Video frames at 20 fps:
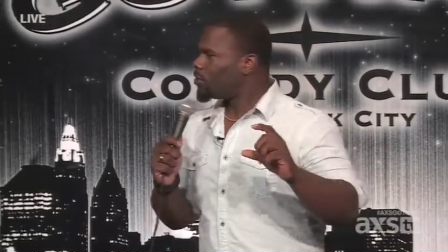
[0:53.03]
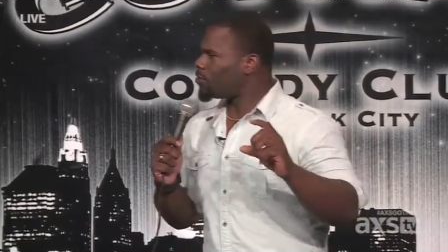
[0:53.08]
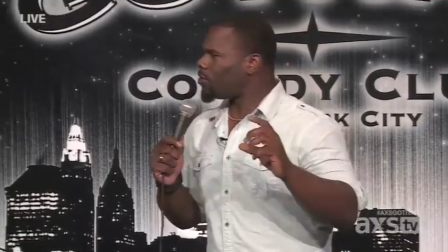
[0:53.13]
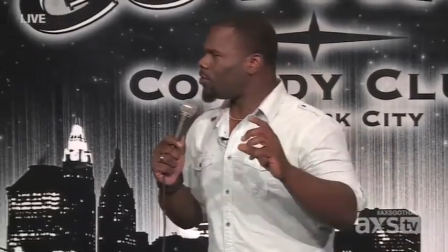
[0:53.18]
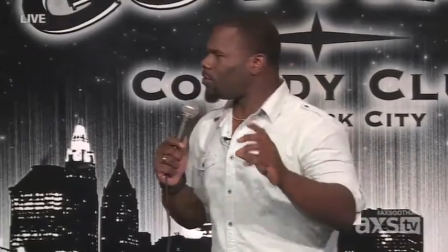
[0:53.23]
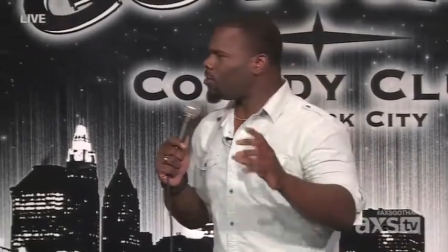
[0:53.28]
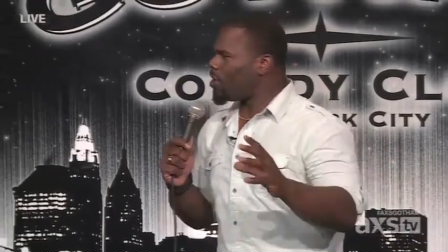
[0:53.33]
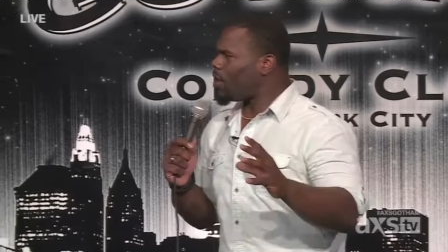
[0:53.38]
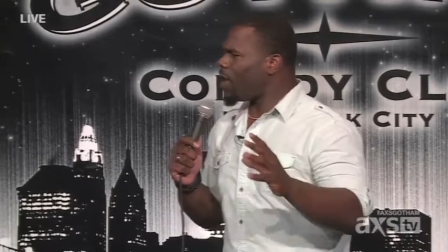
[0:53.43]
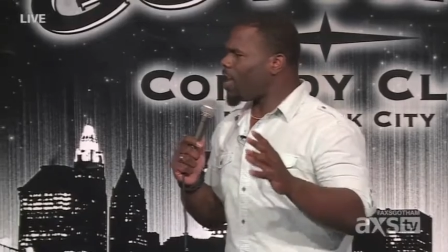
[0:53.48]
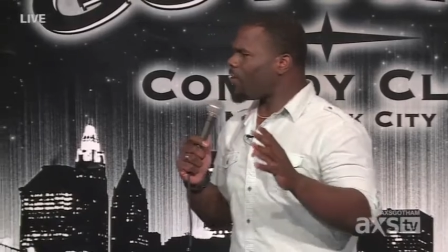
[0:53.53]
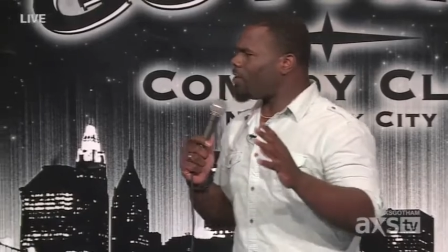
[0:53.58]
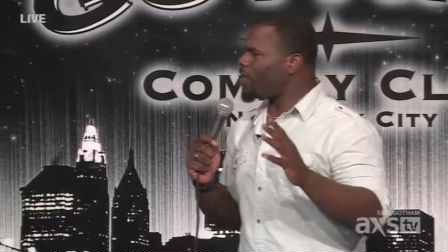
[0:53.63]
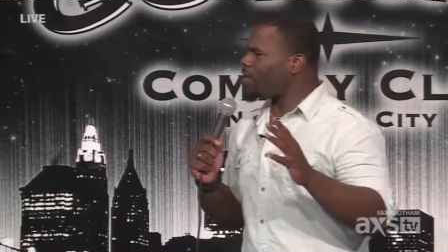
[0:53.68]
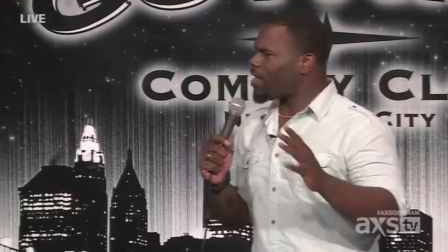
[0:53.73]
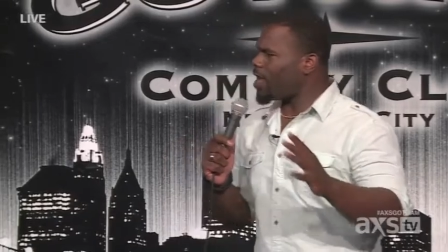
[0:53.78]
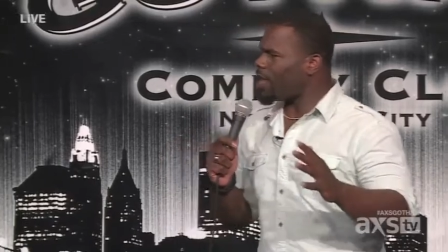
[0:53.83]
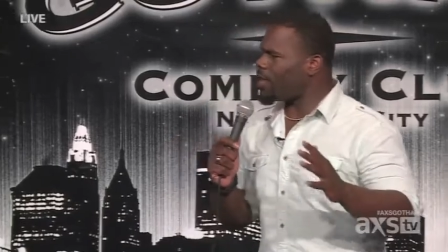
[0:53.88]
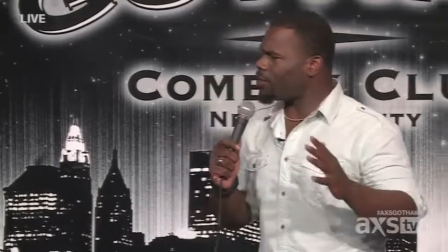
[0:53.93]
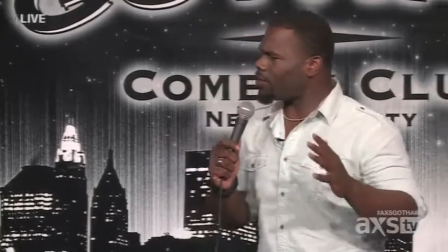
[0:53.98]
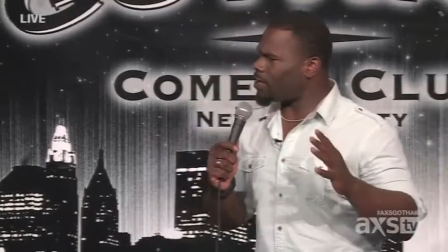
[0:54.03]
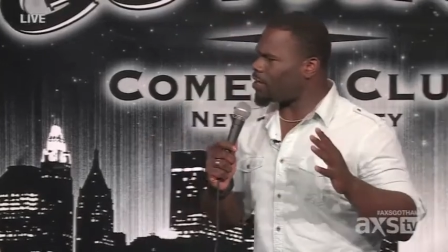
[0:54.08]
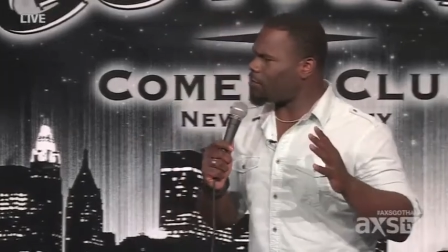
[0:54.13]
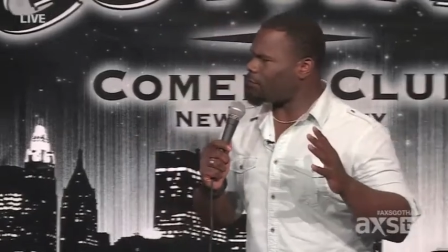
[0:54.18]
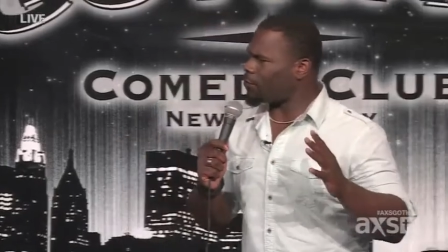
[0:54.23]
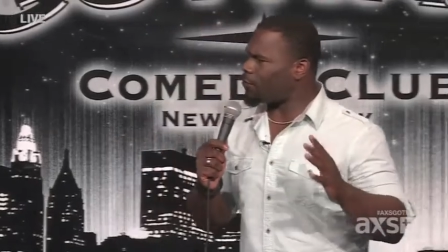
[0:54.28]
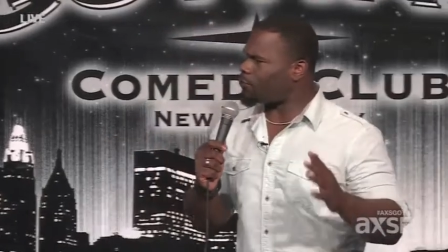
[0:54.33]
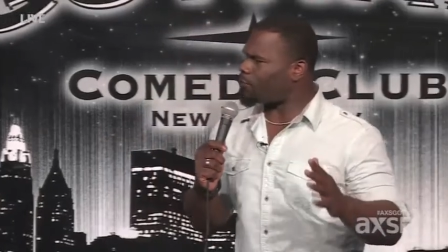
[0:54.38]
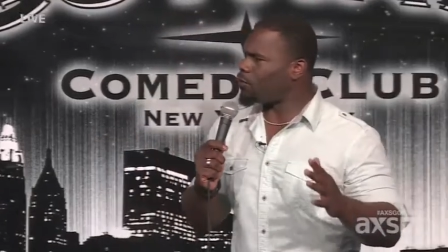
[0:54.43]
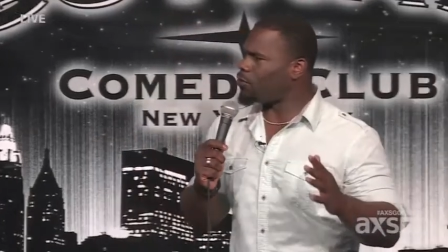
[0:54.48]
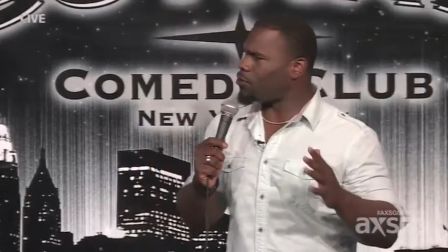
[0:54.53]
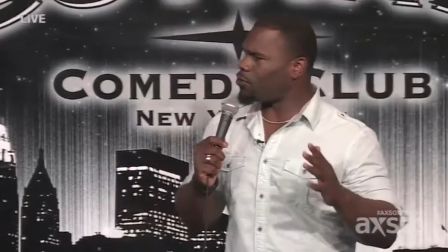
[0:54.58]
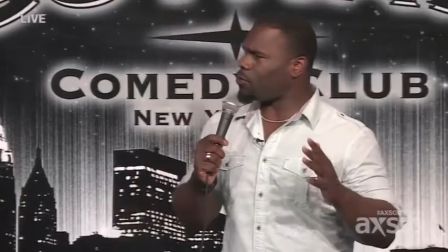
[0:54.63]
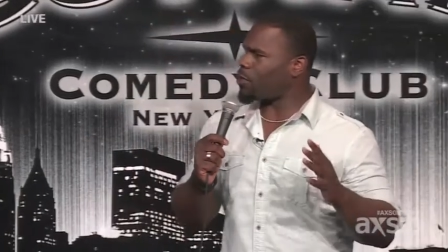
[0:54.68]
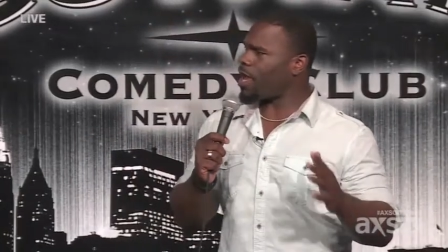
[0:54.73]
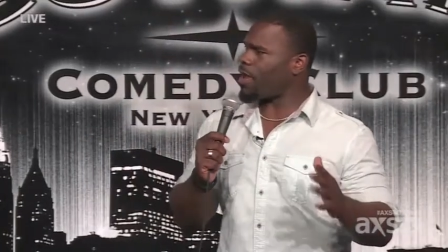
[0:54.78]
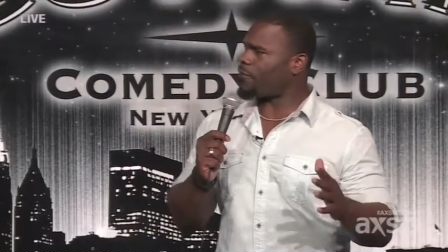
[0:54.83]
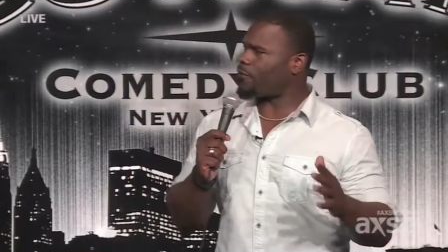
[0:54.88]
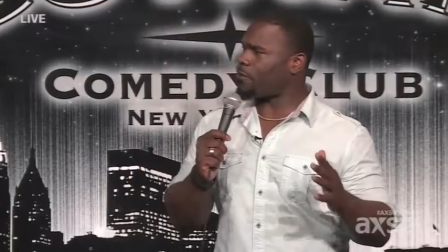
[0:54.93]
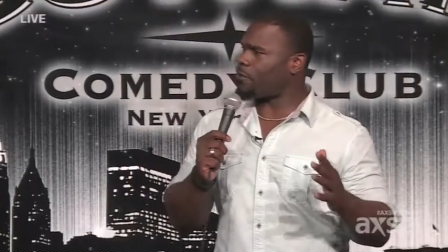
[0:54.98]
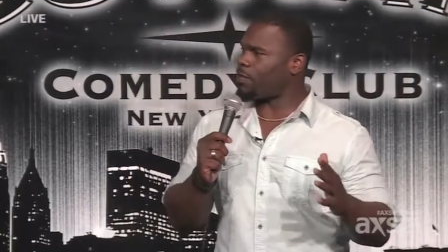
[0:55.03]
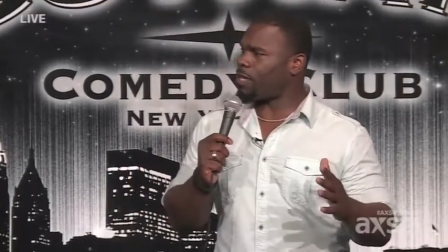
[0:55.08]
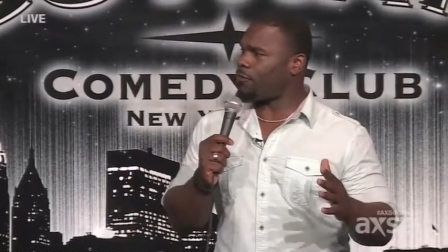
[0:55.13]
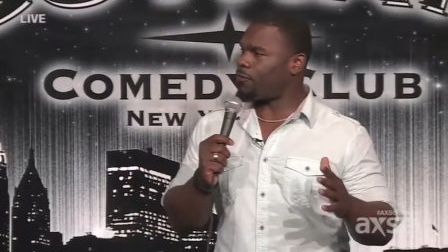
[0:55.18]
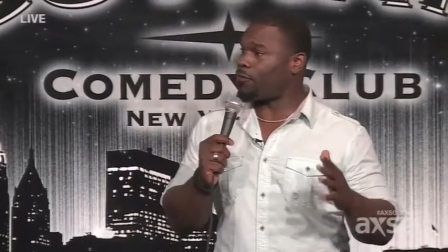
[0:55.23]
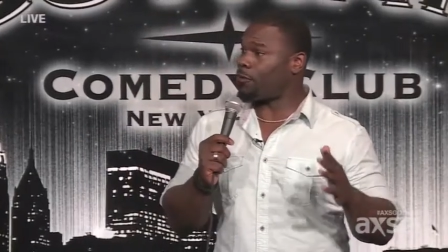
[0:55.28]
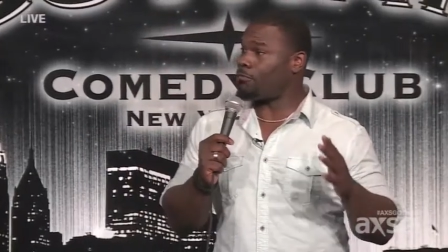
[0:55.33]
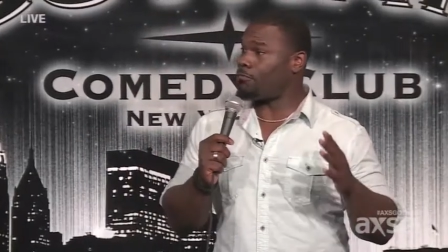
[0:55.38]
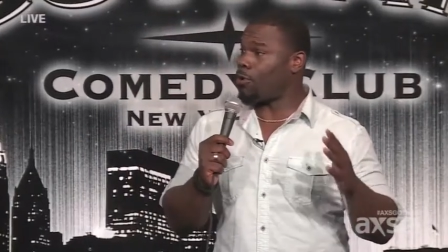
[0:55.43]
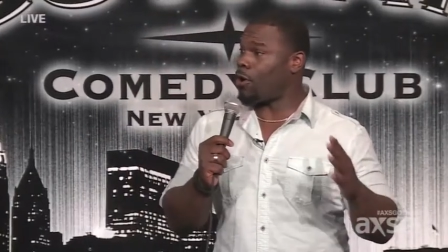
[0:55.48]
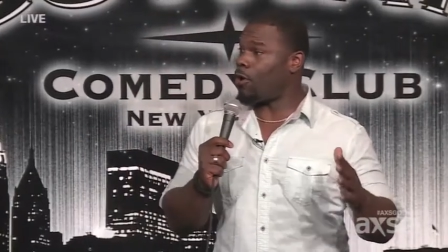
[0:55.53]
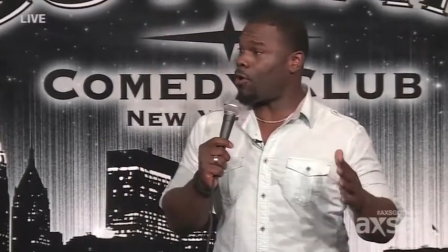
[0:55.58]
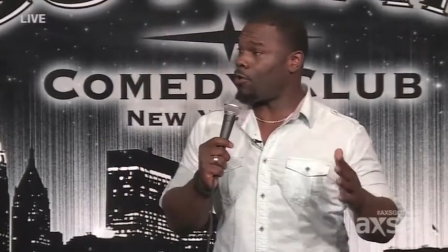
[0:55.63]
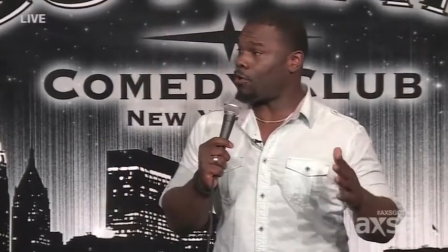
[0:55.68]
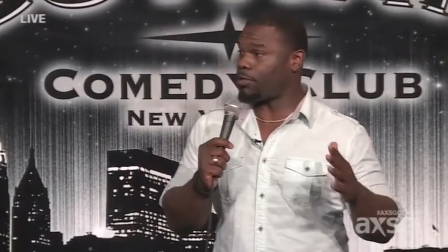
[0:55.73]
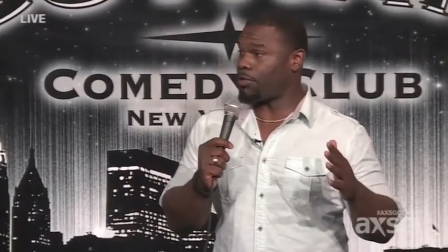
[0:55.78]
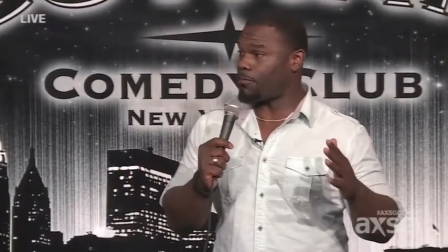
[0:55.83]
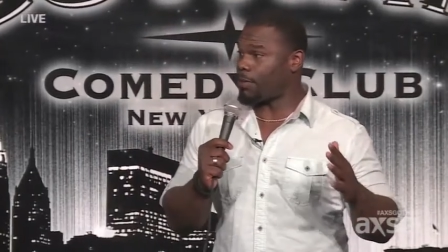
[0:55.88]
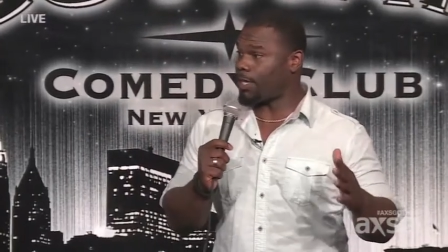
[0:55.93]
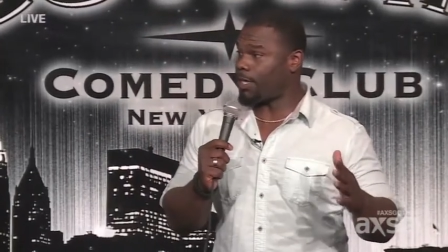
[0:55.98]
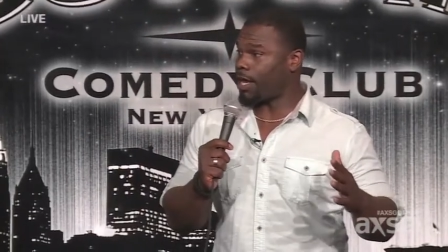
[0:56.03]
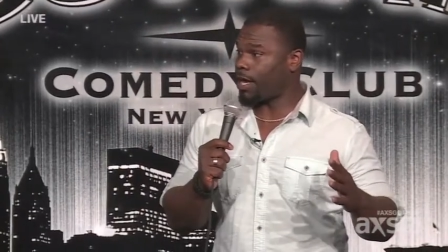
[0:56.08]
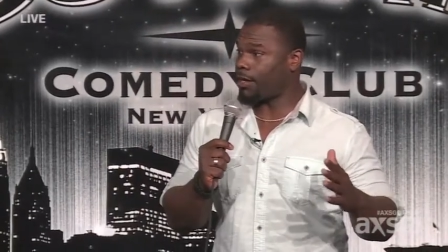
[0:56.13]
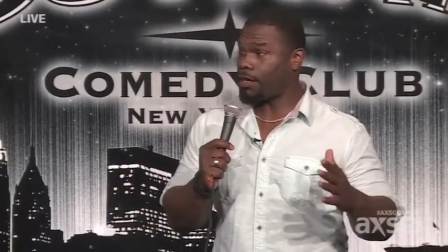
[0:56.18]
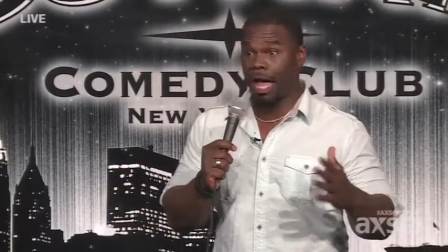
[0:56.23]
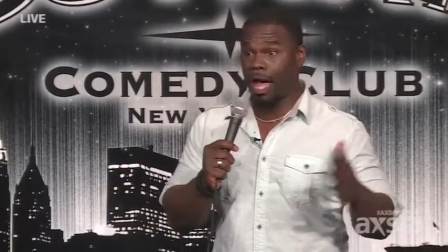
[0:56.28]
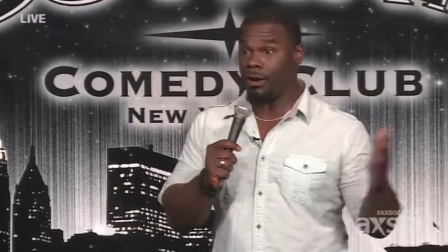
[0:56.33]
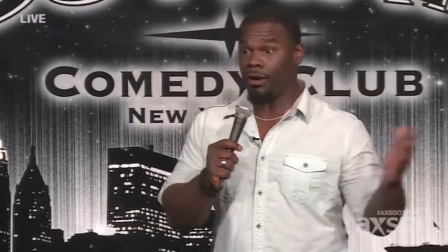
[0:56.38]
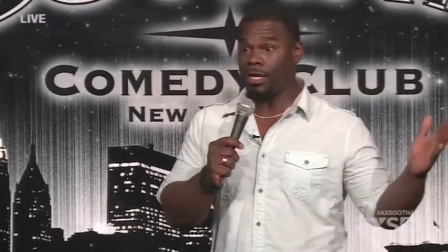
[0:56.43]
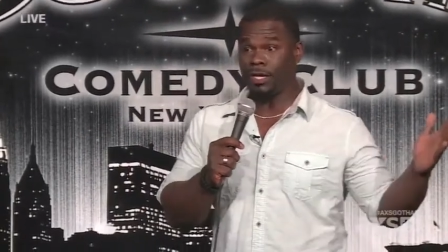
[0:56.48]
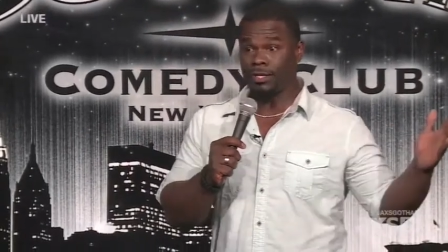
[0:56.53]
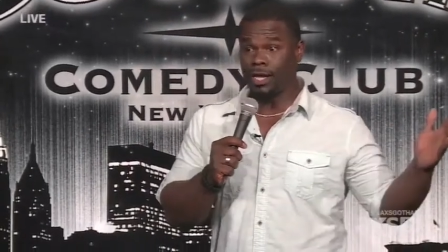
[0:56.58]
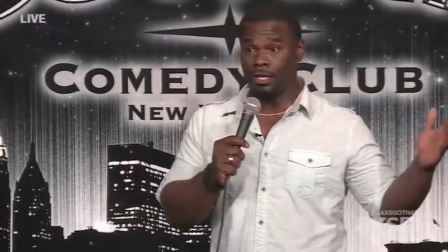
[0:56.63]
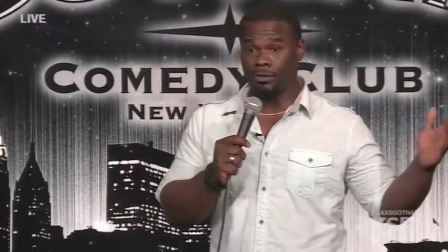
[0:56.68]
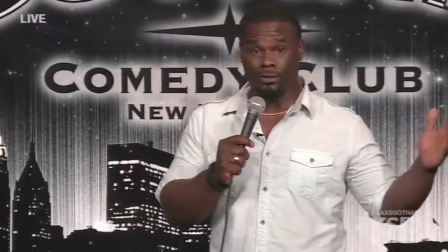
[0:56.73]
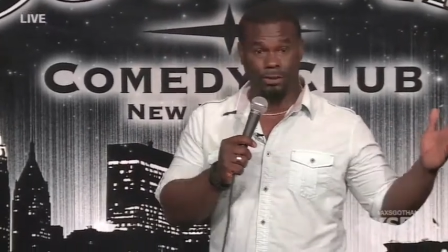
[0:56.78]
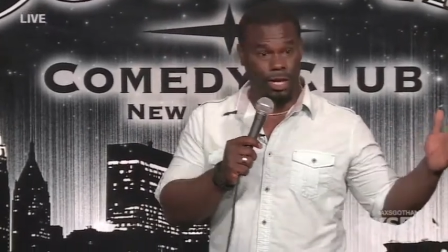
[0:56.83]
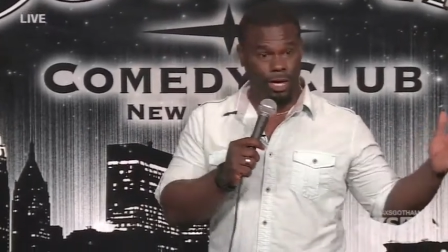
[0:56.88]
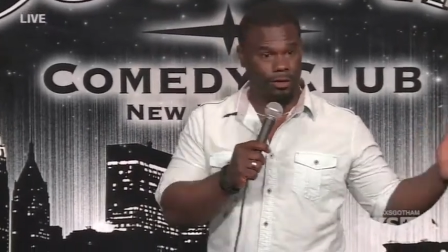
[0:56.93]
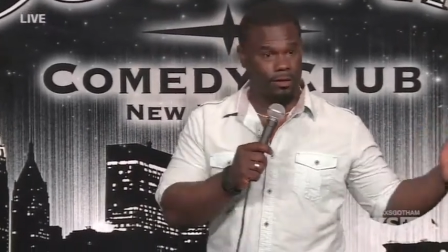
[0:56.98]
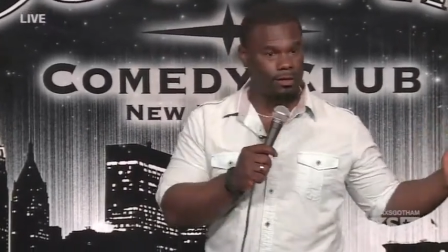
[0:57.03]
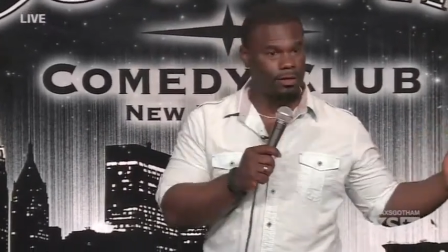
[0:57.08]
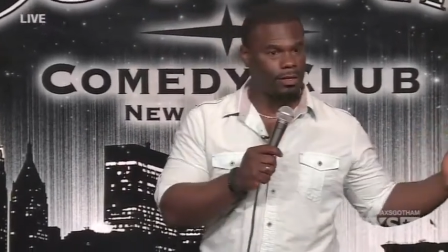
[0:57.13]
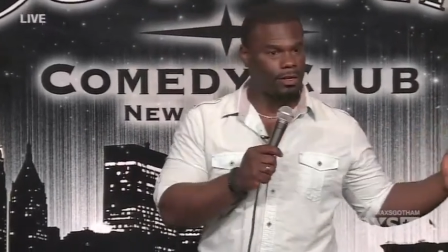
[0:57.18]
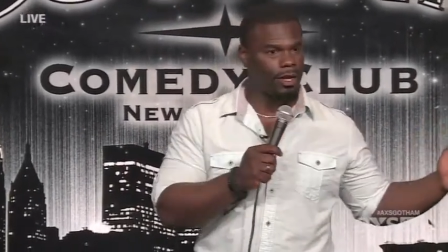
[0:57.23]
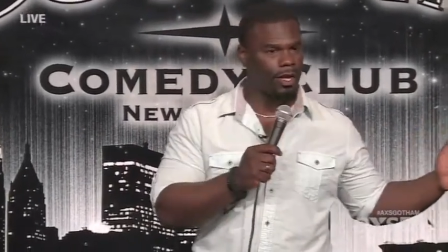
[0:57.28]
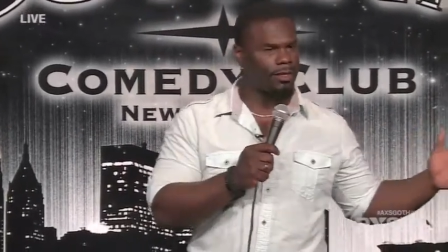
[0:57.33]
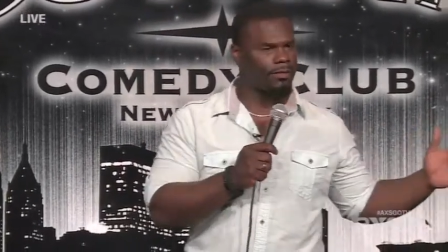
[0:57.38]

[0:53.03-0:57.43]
Do you know how unhealthy of a food you have to be for mold to be like, I don't eat that shit?